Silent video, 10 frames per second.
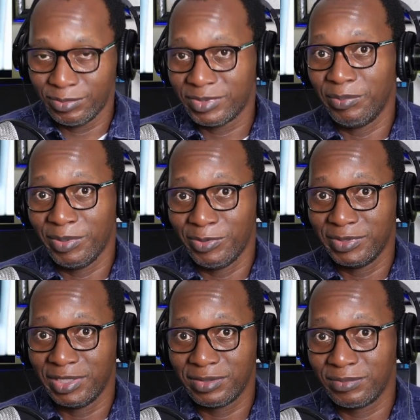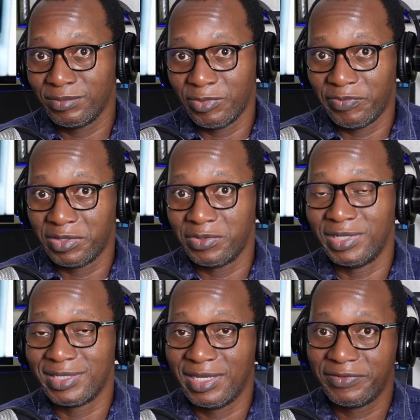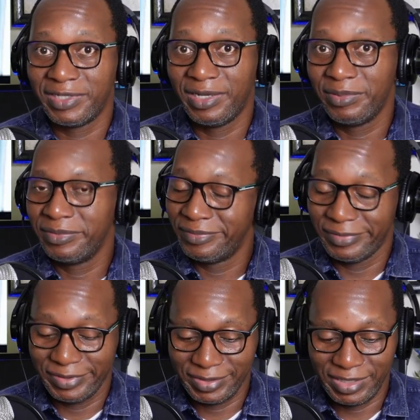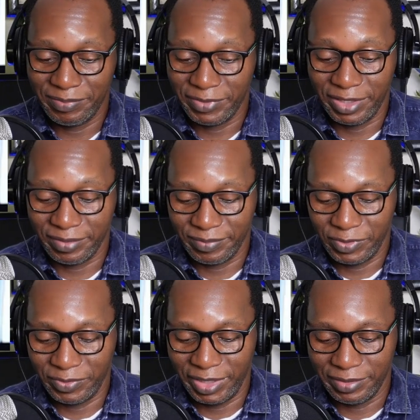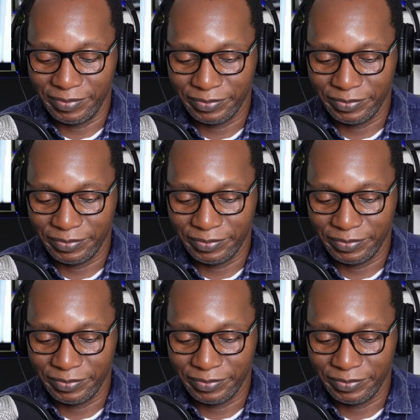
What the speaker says: Some people just refer to it as F sharp, same thing, right?